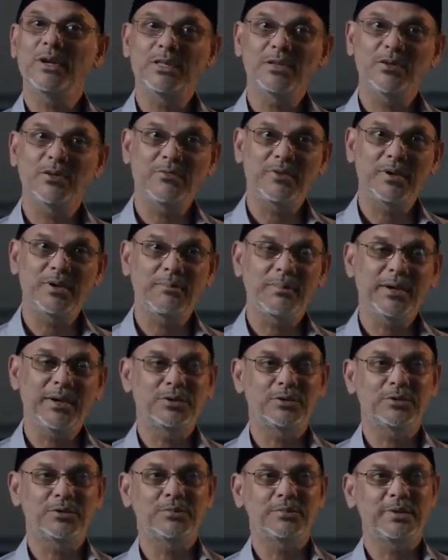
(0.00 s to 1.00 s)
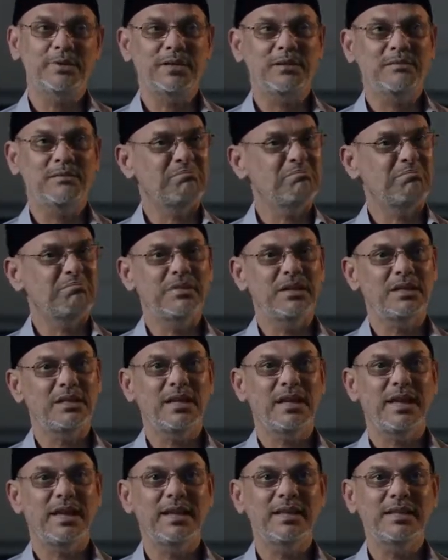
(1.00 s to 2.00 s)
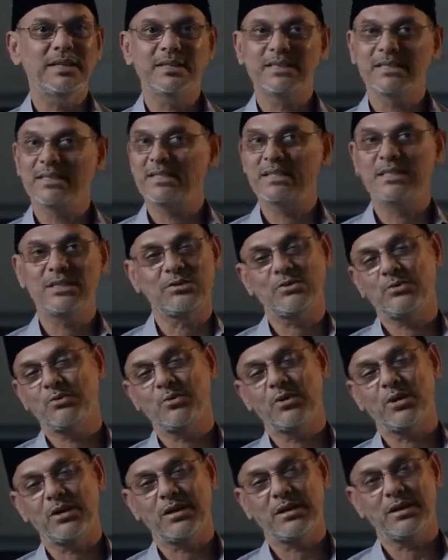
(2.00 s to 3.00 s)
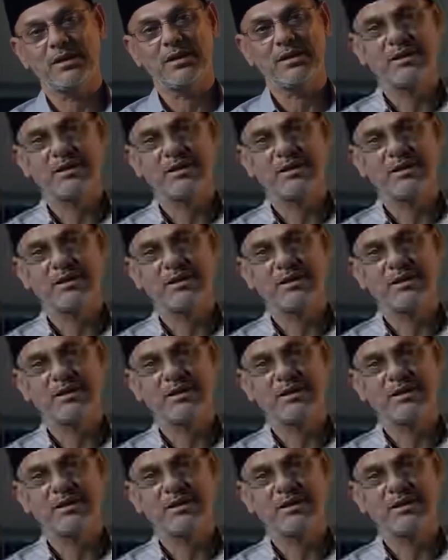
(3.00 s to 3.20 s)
something better to me. But again, this didn't work.